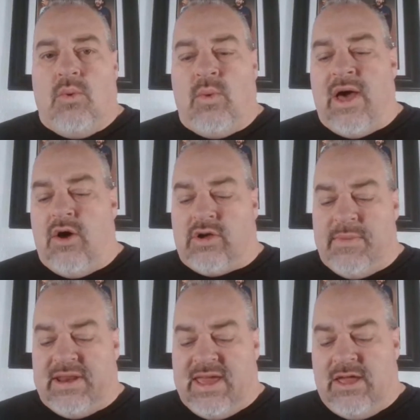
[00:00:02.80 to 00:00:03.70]

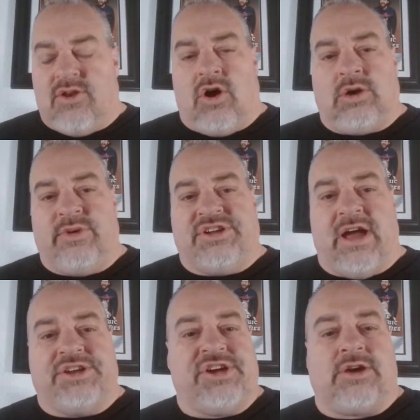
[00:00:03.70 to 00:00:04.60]
Welcome into Hitting Hard with
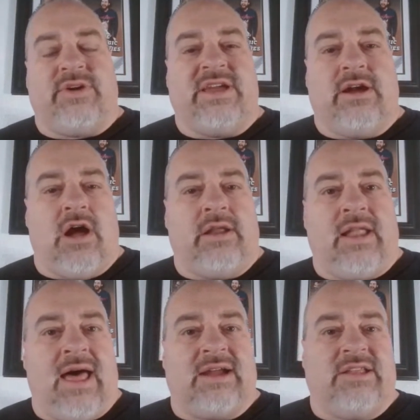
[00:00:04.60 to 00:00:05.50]
Jon Chuckery here
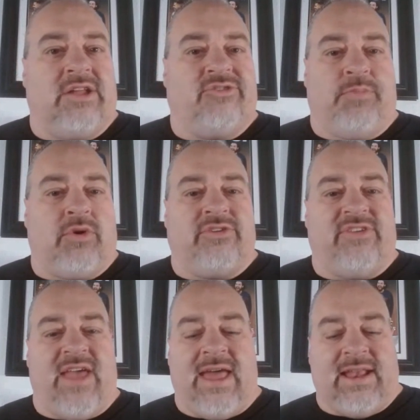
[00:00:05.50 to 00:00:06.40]
on Locked On
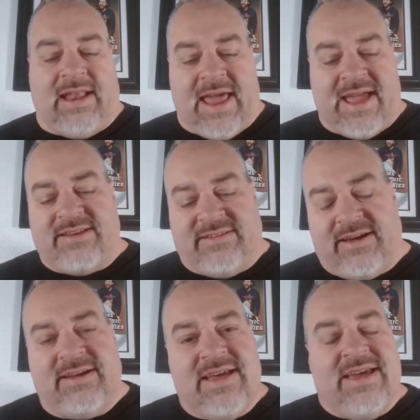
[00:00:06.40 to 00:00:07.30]
Sports
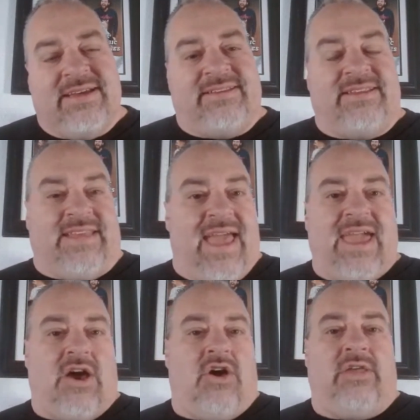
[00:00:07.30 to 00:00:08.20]
Atlanta.
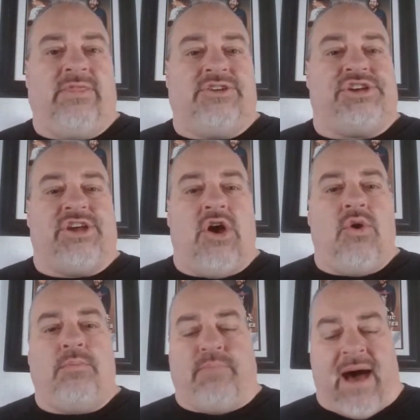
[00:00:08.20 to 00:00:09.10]
Today on the
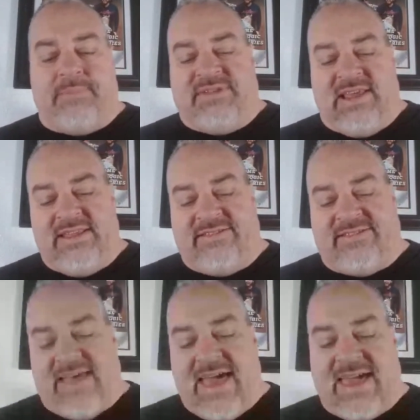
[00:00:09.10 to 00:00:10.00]
show, Bob Dylan
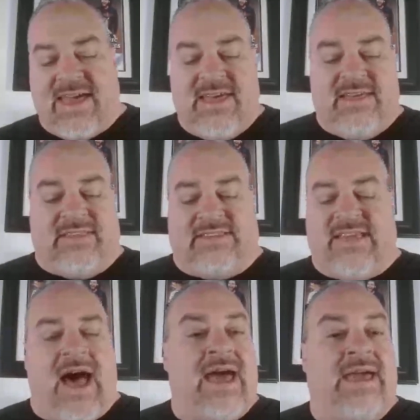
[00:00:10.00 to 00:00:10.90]
sang, The
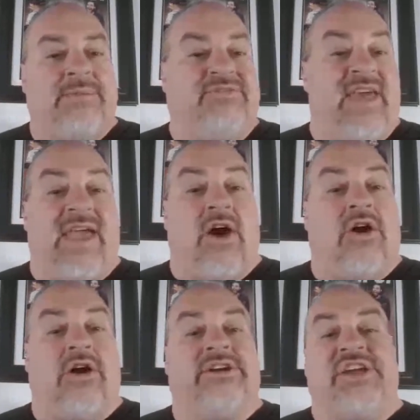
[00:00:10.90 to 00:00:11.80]
Times They
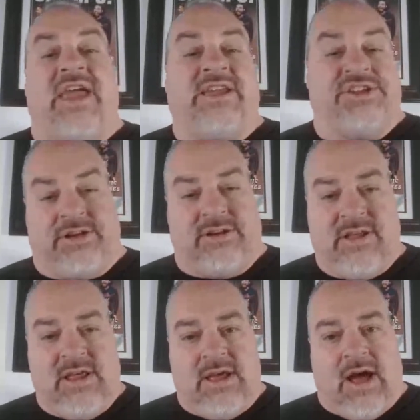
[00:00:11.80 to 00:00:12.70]
Are Changing.
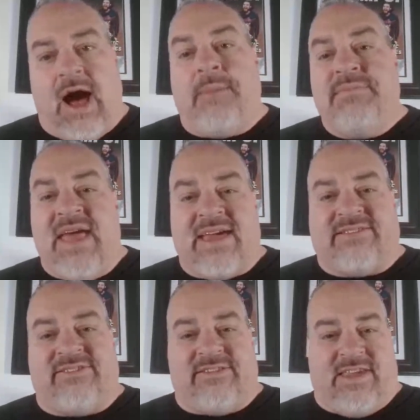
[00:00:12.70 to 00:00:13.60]
Up
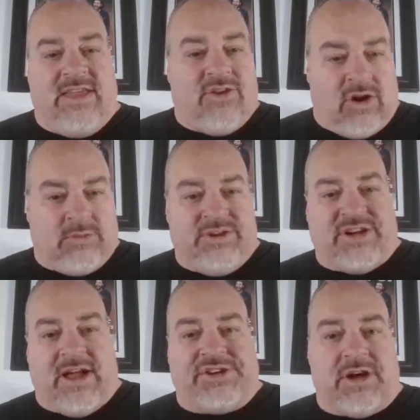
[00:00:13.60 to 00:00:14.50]
next, Hitting Hard with
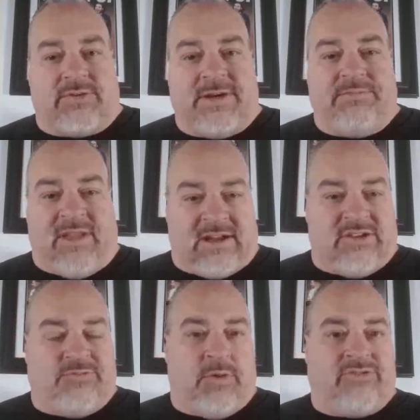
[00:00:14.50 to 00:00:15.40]
Jon Chuckery,
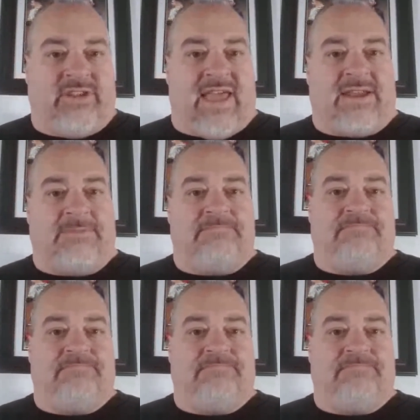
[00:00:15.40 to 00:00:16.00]
Locked On Sports Atlanta.